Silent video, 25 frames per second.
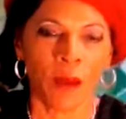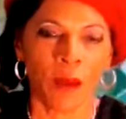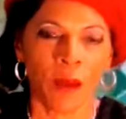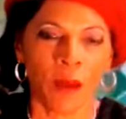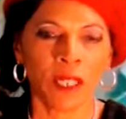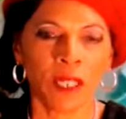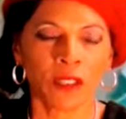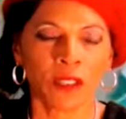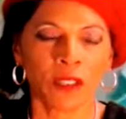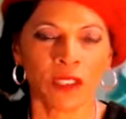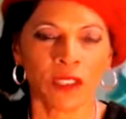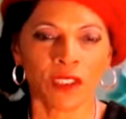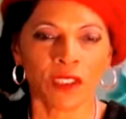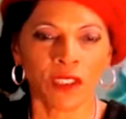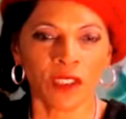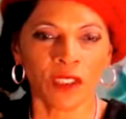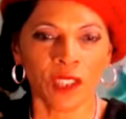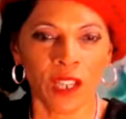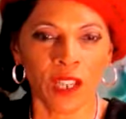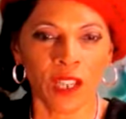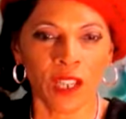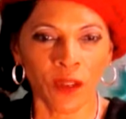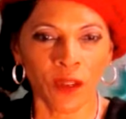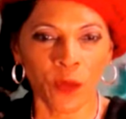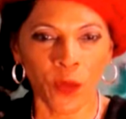but you
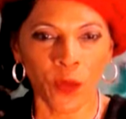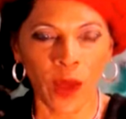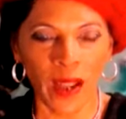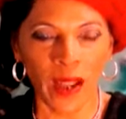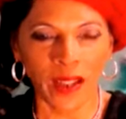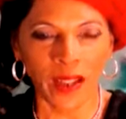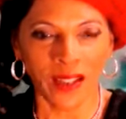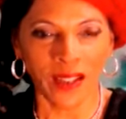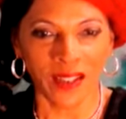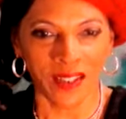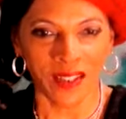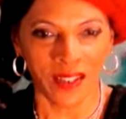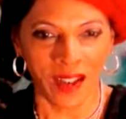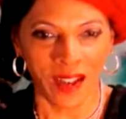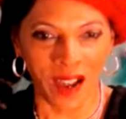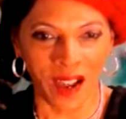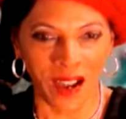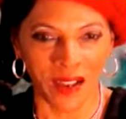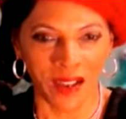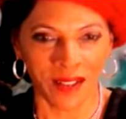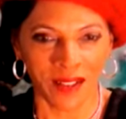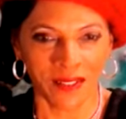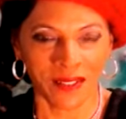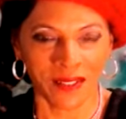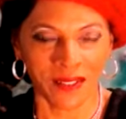should
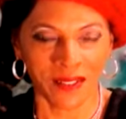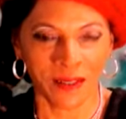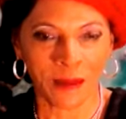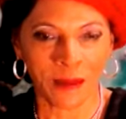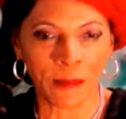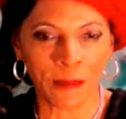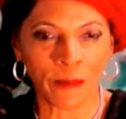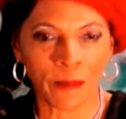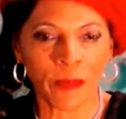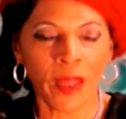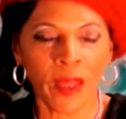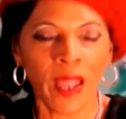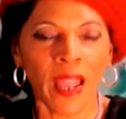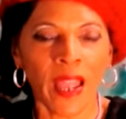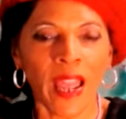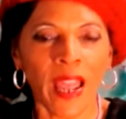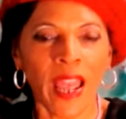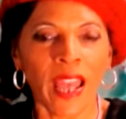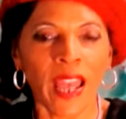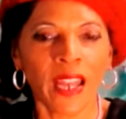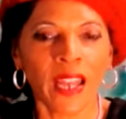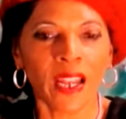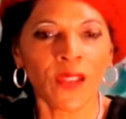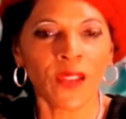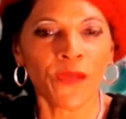recognize.
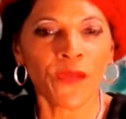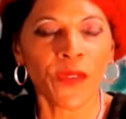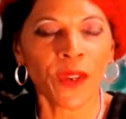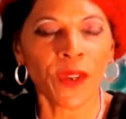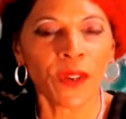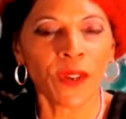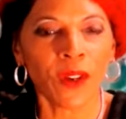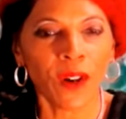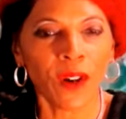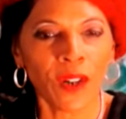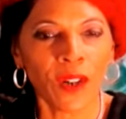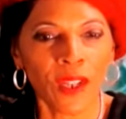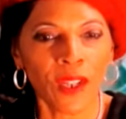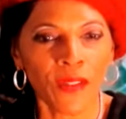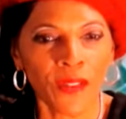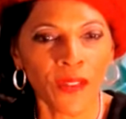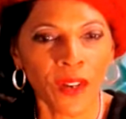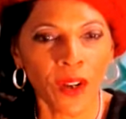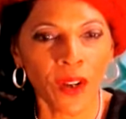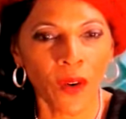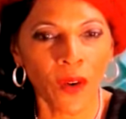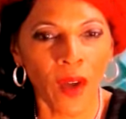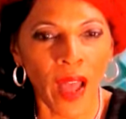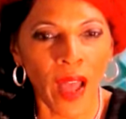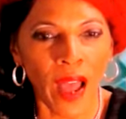And if you don't even
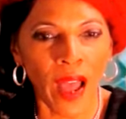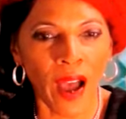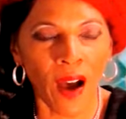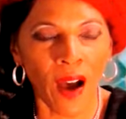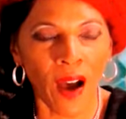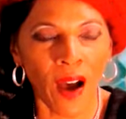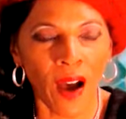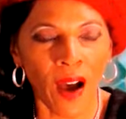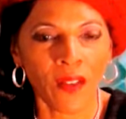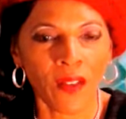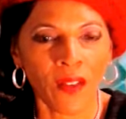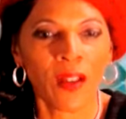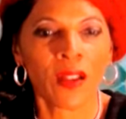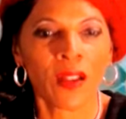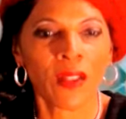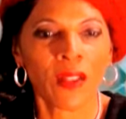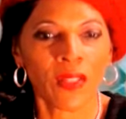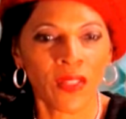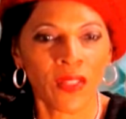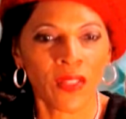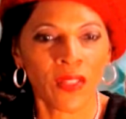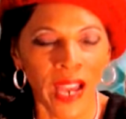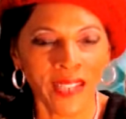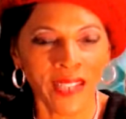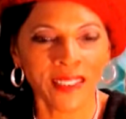know how,
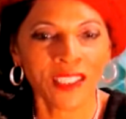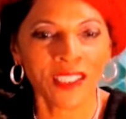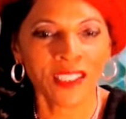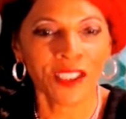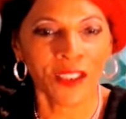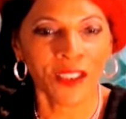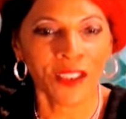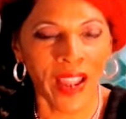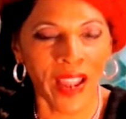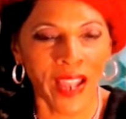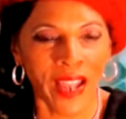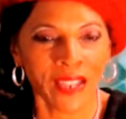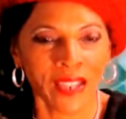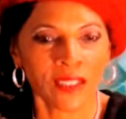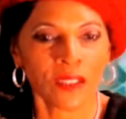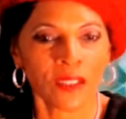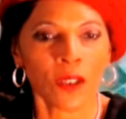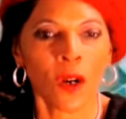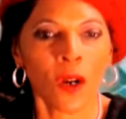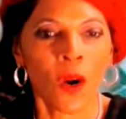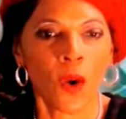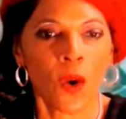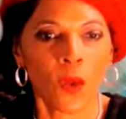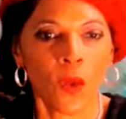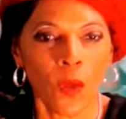that's your
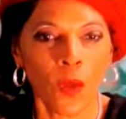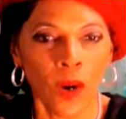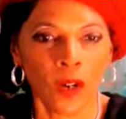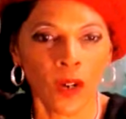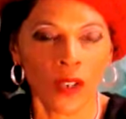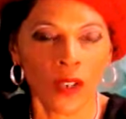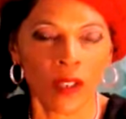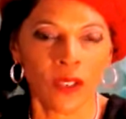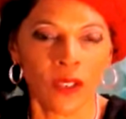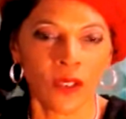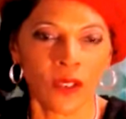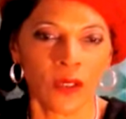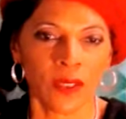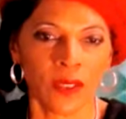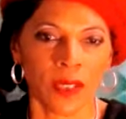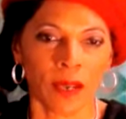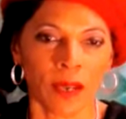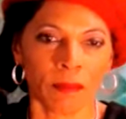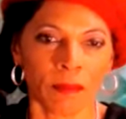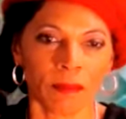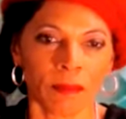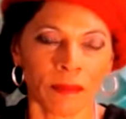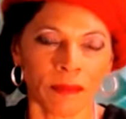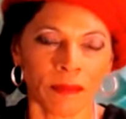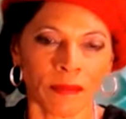answer. Work on you
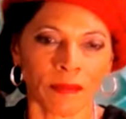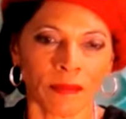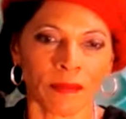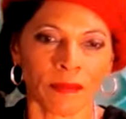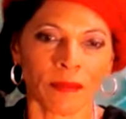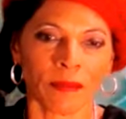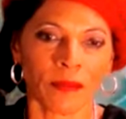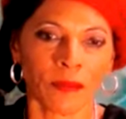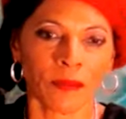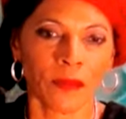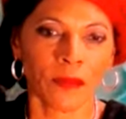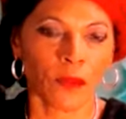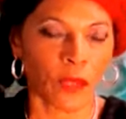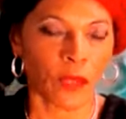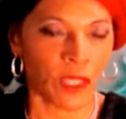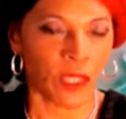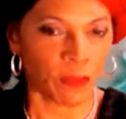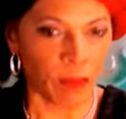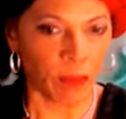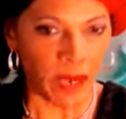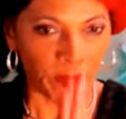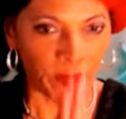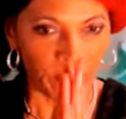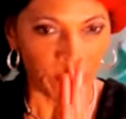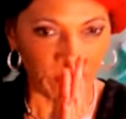some,
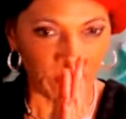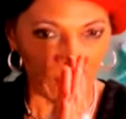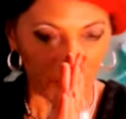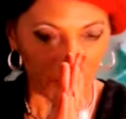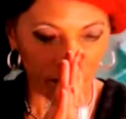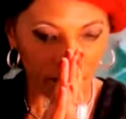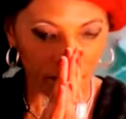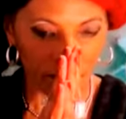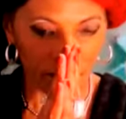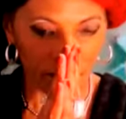respectfully.